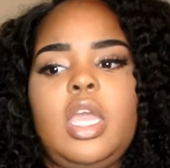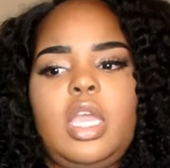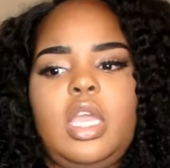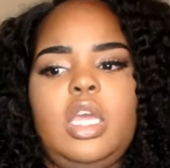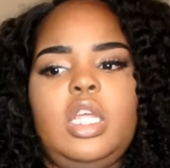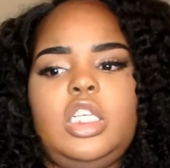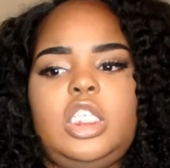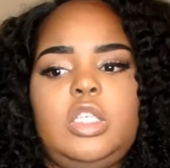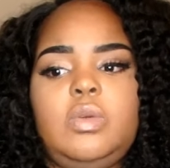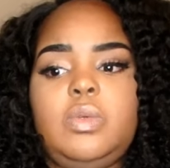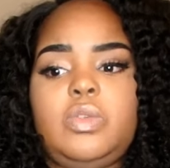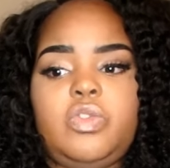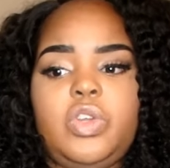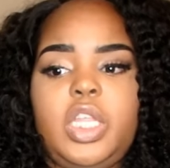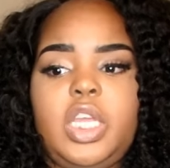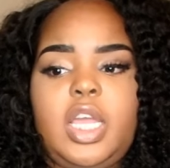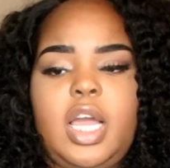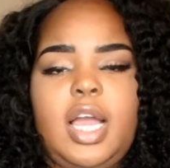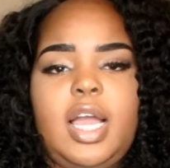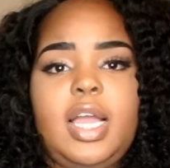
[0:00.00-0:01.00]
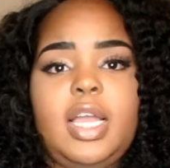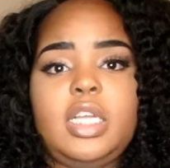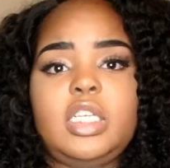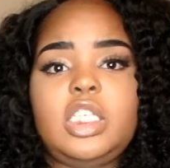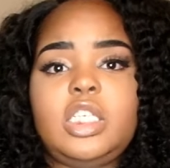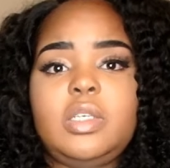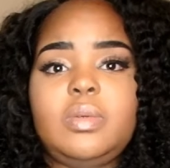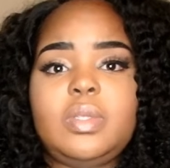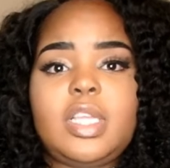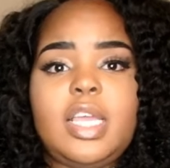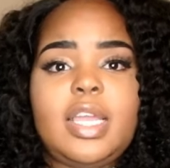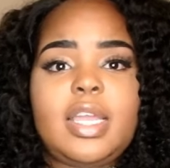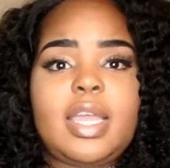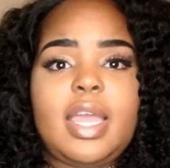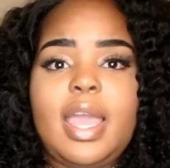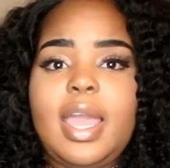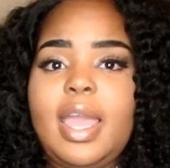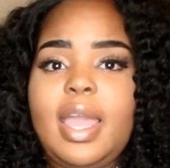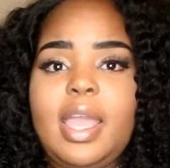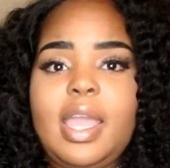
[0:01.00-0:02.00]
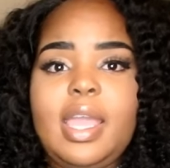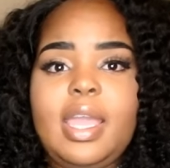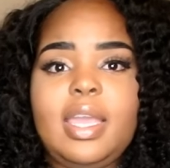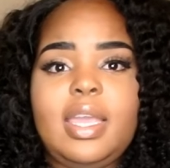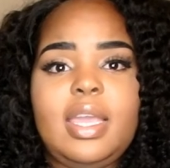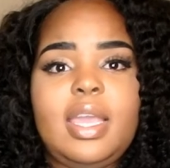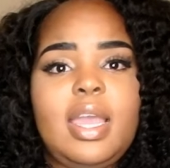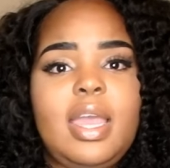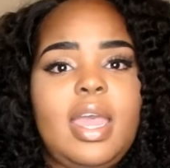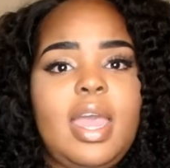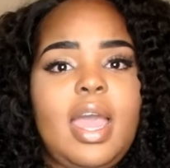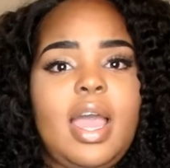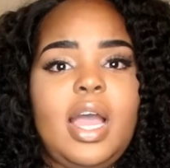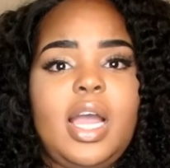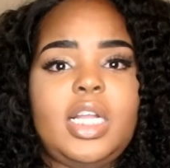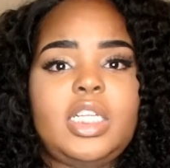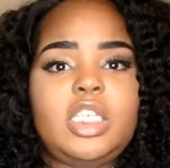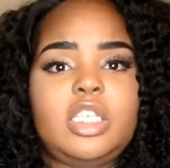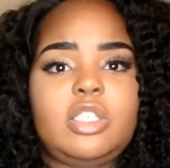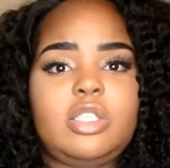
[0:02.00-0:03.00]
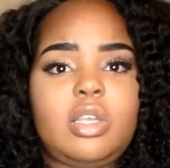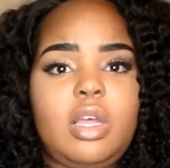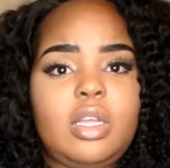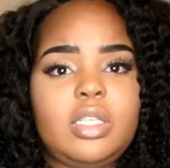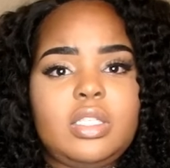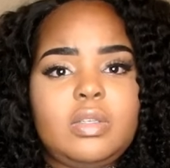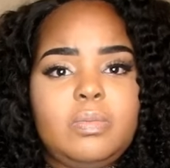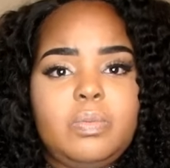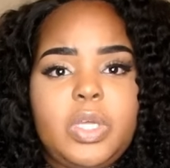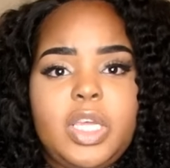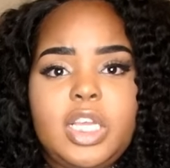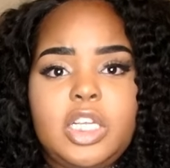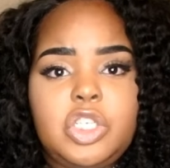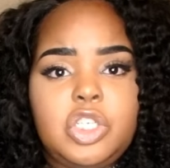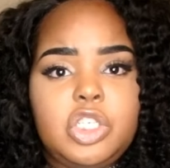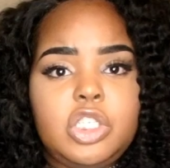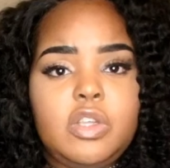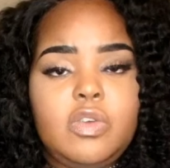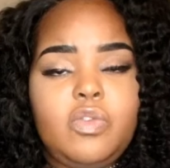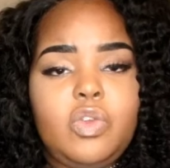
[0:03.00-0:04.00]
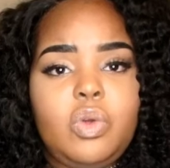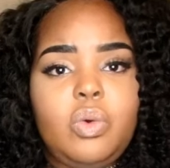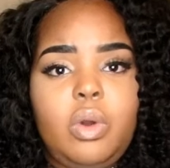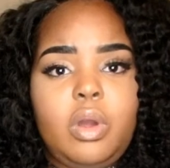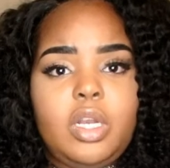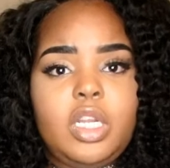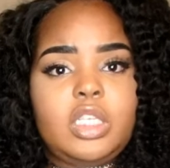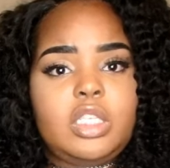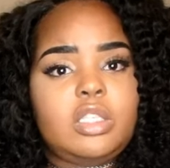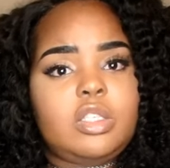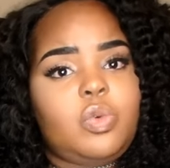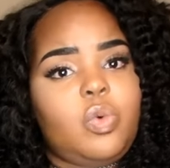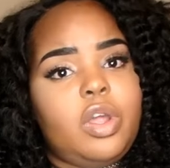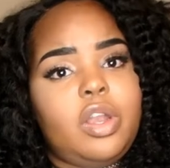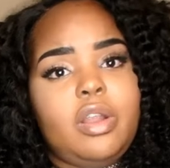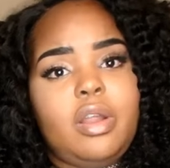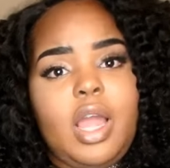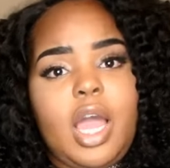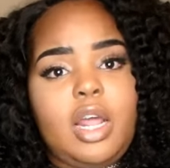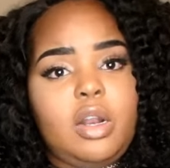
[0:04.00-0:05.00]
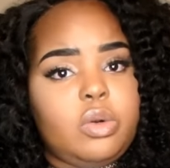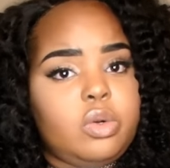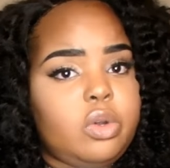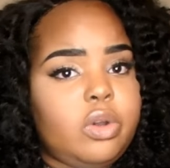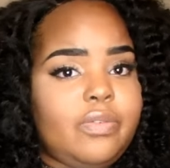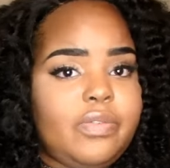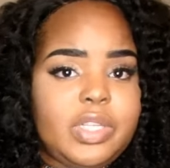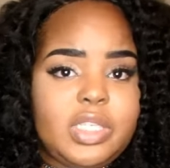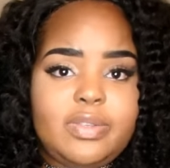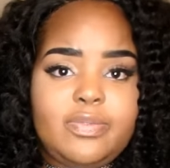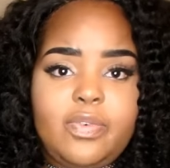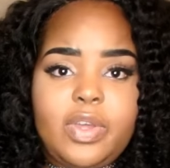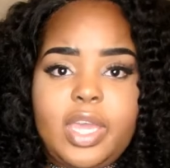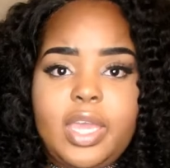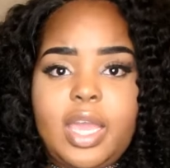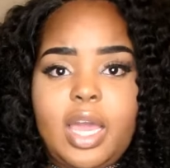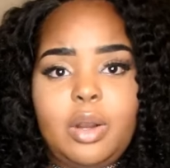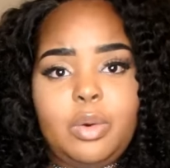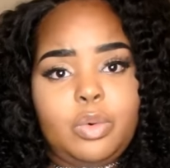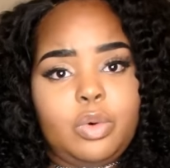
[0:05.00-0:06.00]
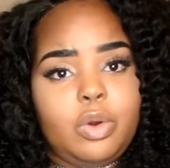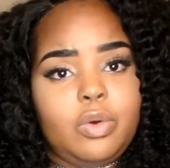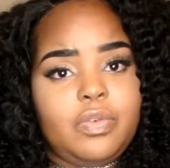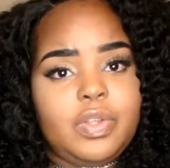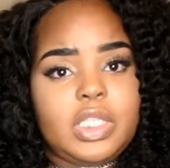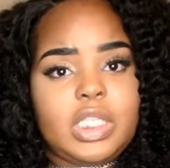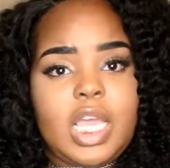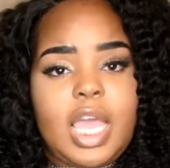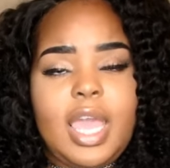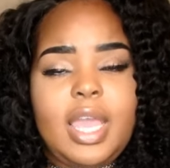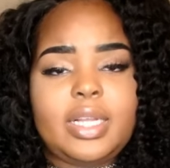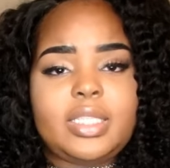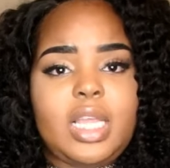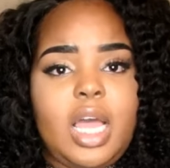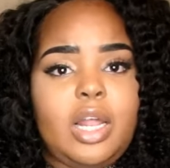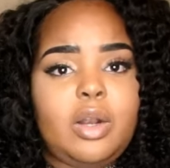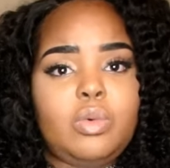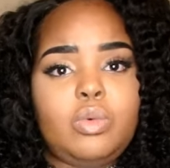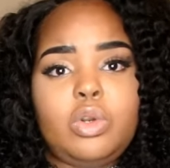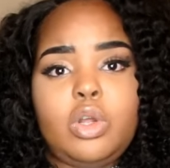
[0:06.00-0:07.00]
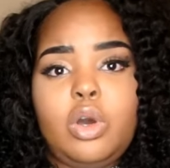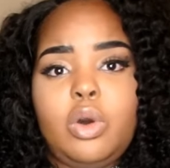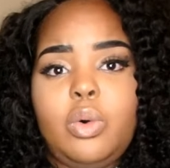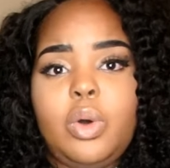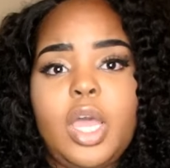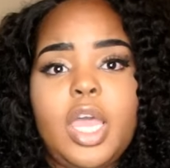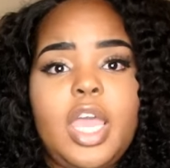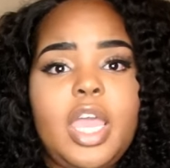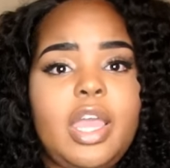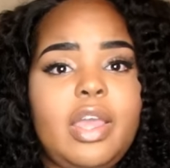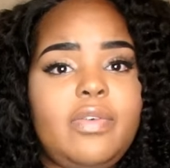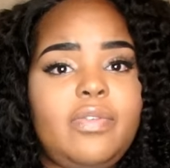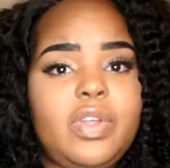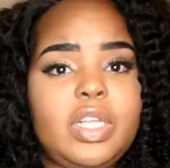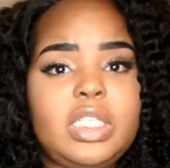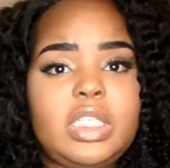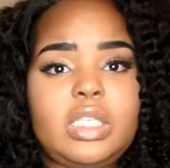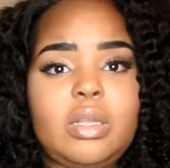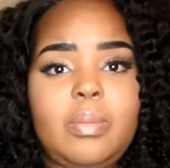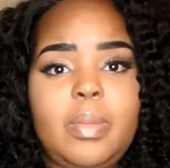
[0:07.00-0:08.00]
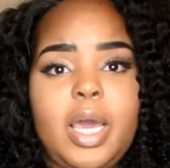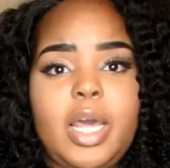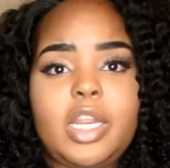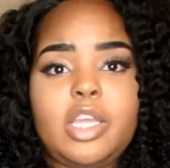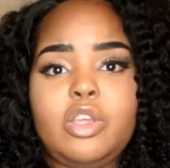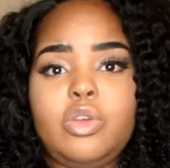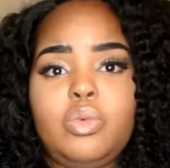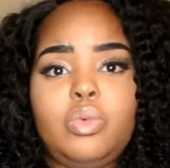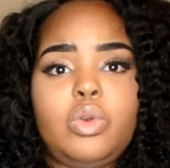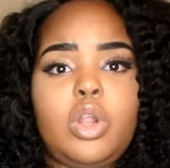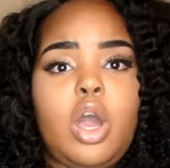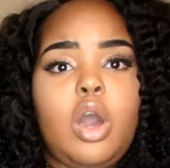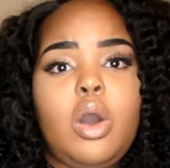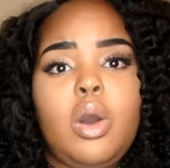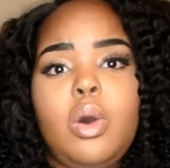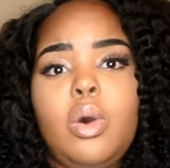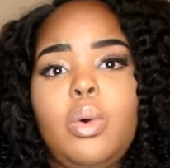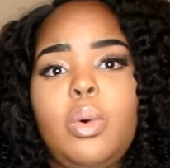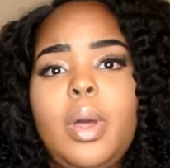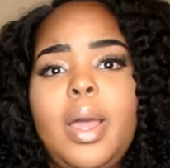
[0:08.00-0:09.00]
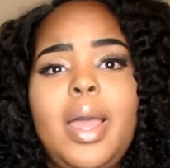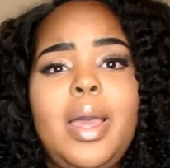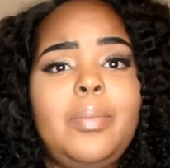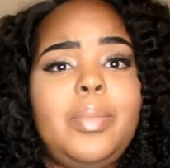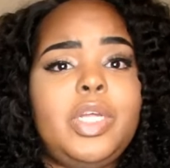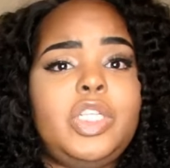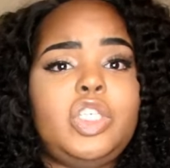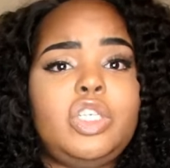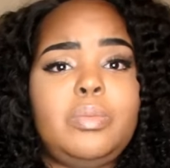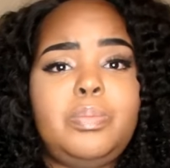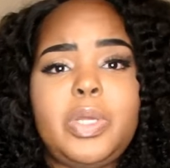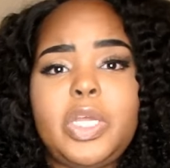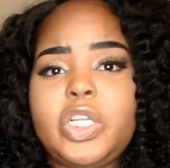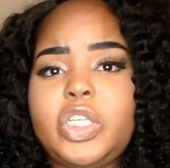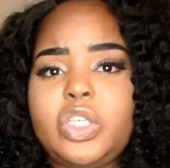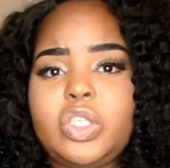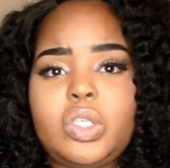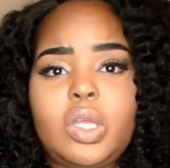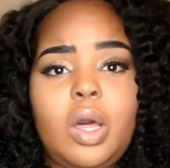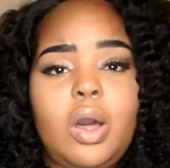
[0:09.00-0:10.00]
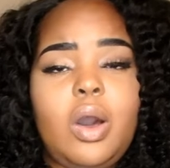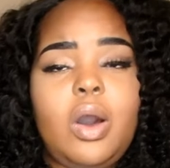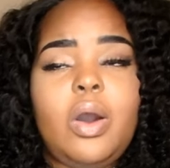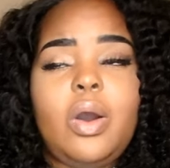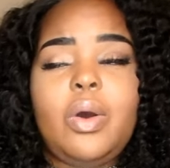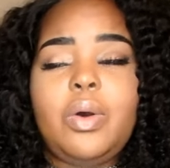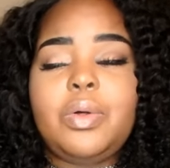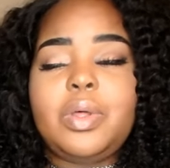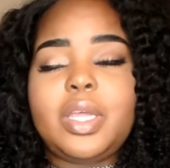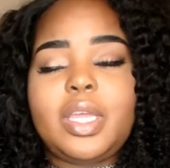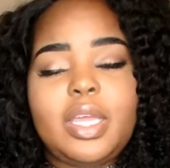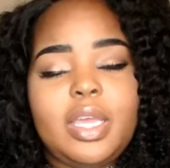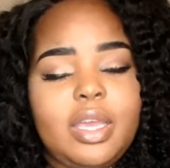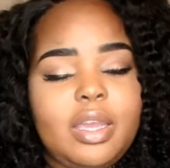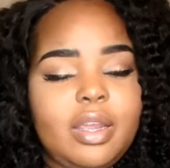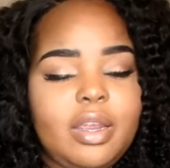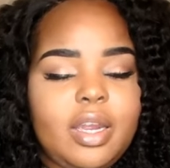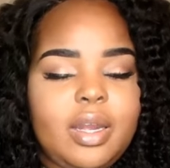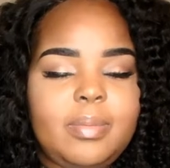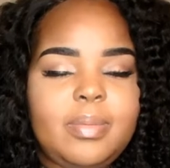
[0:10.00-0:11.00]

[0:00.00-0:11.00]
and she was really kind. She was like, hey, I just saw some pictures of you on this Twitter. I don't know if it's fake. I don't know if it's hacked. I don't know if it's somebody you know, but your pictures are all on here.